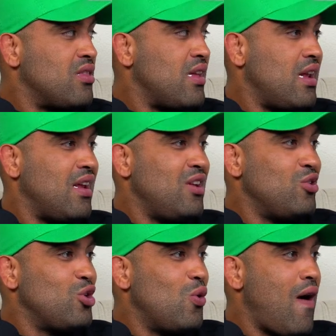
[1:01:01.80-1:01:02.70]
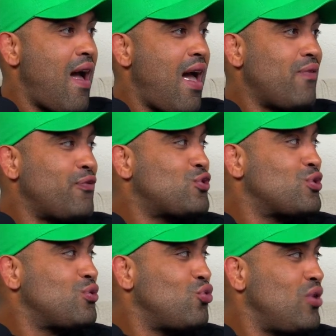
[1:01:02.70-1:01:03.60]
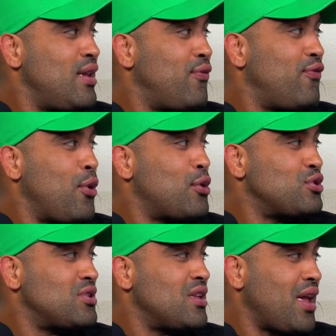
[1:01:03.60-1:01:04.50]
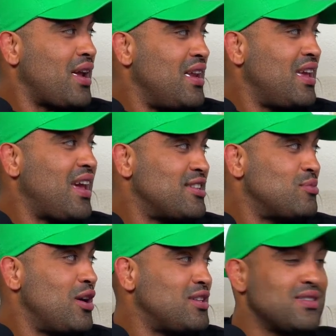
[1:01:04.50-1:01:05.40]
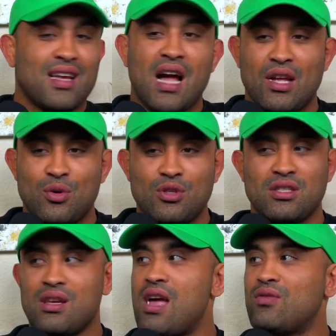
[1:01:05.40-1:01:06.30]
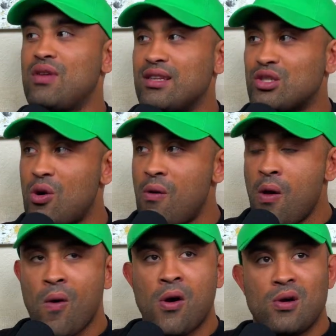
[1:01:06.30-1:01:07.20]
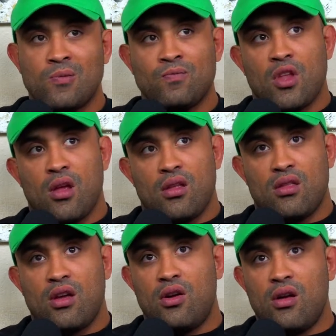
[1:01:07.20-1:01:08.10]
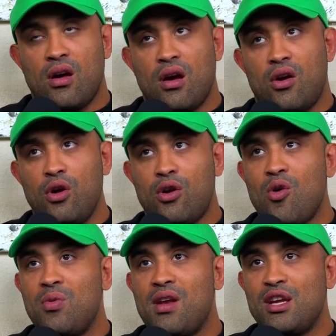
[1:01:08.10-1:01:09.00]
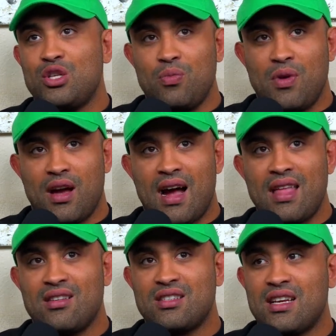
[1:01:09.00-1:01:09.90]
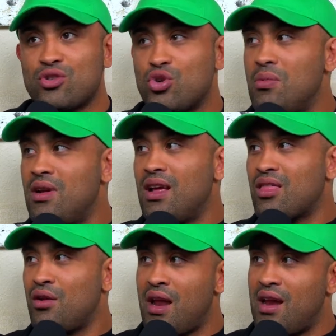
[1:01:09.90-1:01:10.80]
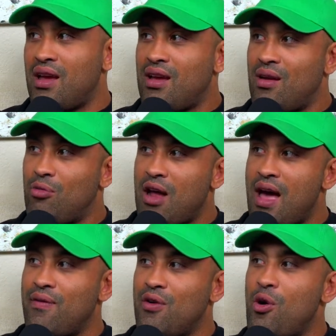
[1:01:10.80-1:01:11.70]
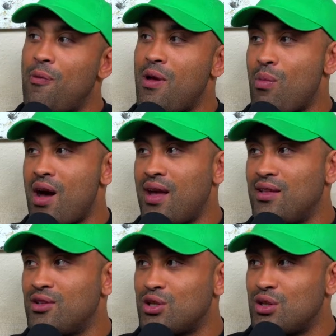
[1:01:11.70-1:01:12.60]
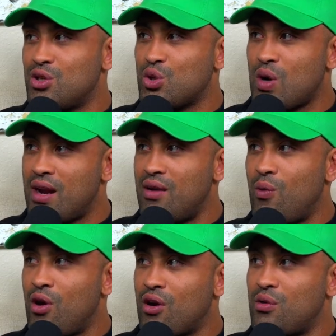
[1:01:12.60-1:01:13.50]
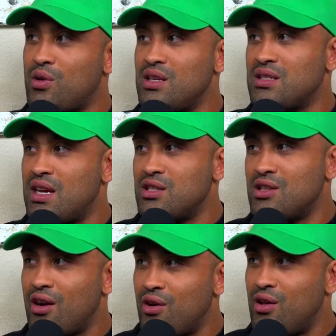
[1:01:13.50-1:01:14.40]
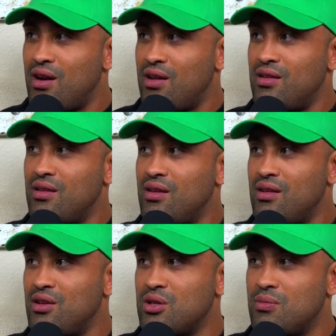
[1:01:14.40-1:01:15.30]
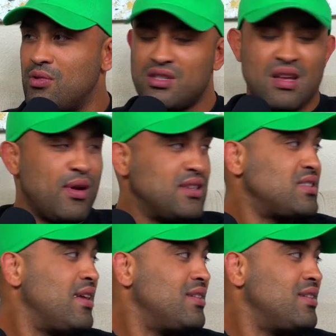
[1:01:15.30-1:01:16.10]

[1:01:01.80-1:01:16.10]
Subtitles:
and then you don't have to really focus on the technique as much as a guy who doesn't have that. So the a good combination would be a guy that is extremely athletic but have an open mind to try to work on things that he's not good at in the gym. Does that make sense?